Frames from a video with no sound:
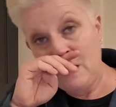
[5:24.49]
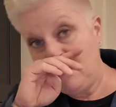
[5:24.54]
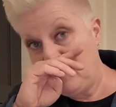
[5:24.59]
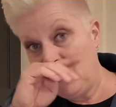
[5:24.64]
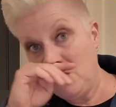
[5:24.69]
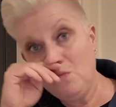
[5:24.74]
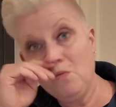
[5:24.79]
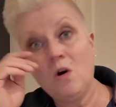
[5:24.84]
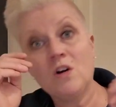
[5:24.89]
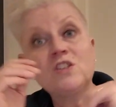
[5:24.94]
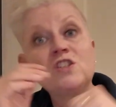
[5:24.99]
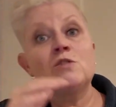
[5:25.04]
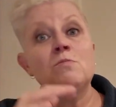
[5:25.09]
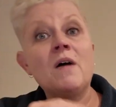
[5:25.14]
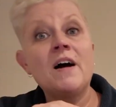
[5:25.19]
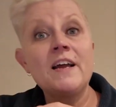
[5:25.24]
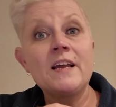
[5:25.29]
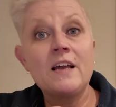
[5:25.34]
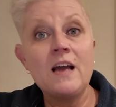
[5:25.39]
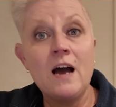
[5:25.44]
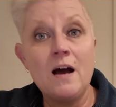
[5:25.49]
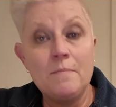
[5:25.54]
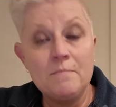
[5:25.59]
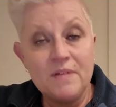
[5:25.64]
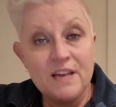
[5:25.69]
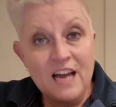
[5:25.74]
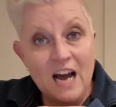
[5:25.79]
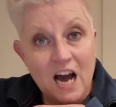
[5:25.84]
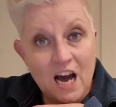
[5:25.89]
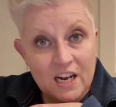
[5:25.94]
If you watch my
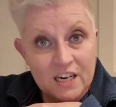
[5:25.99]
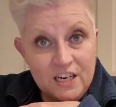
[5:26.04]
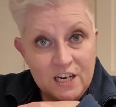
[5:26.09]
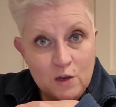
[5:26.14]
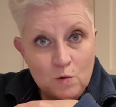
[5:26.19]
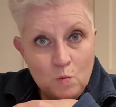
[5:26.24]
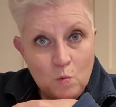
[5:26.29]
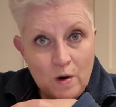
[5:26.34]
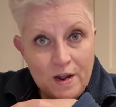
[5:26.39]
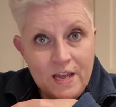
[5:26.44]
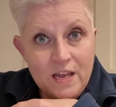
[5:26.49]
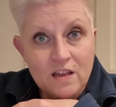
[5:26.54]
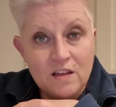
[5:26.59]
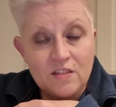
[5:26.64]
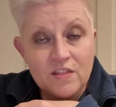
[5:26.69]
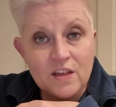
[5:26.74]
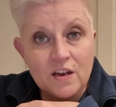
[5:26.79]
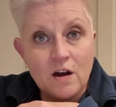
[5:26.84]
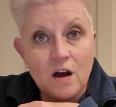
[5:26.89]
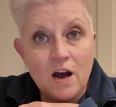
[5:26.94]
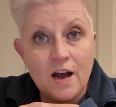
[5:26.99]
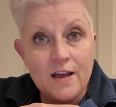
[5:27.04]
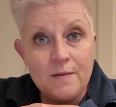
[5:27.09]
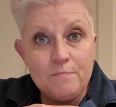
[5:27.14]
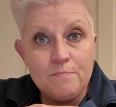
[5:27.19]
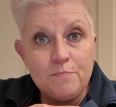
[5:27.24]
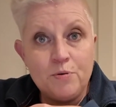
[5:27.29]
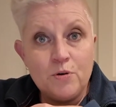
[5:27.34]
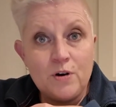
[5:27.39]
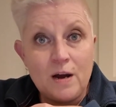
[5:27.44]
gardening week that I
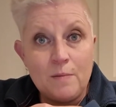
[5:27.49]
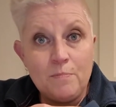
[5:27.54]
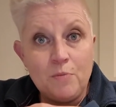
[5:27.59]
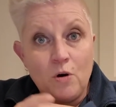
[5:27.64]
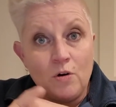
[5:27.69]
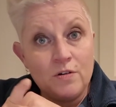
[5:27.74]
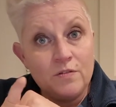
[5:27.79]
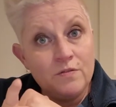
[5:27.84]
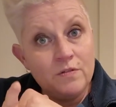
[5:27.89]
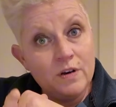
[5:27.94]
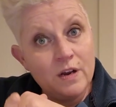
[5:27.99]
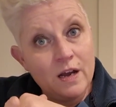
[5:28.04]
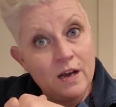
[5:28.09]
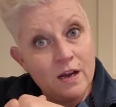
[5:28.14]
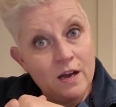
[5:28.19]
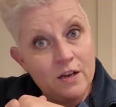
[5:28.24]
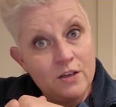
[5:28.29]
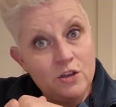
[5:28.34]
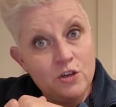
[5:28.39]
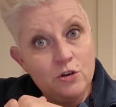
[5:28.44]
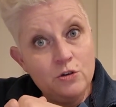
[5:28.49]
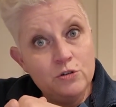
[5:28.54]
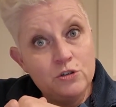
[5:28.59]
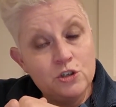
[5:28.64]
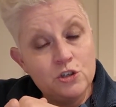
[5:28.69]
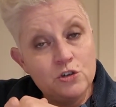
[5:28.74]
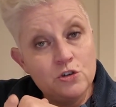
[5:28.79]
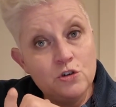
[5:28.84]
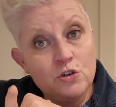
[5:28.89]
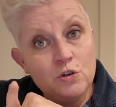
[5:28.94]
put up on
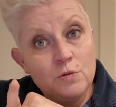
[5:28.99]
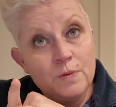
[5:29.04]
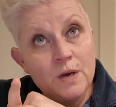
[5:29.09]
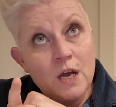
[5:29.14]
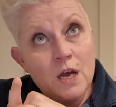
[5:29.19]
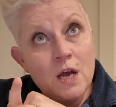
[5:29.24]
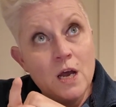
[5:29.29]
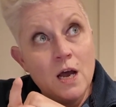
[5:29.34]
YouTube